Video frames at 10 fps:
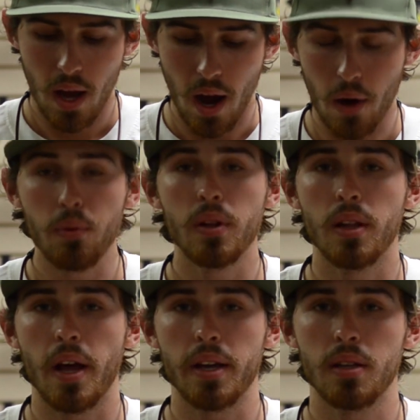I really
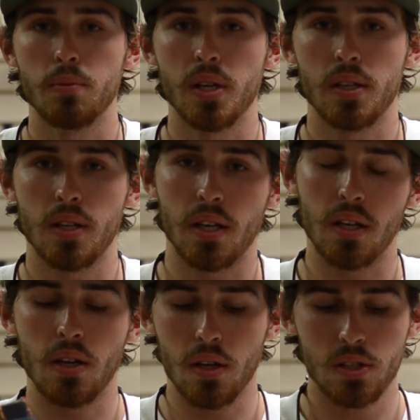like it because I
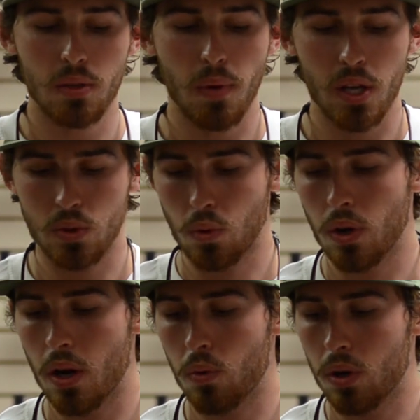can customize
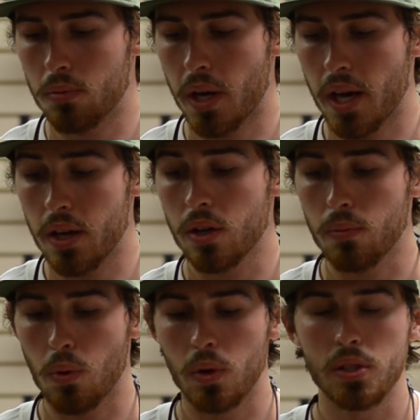where I want my anchor
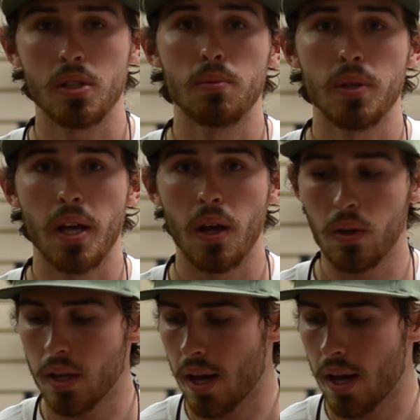points to be held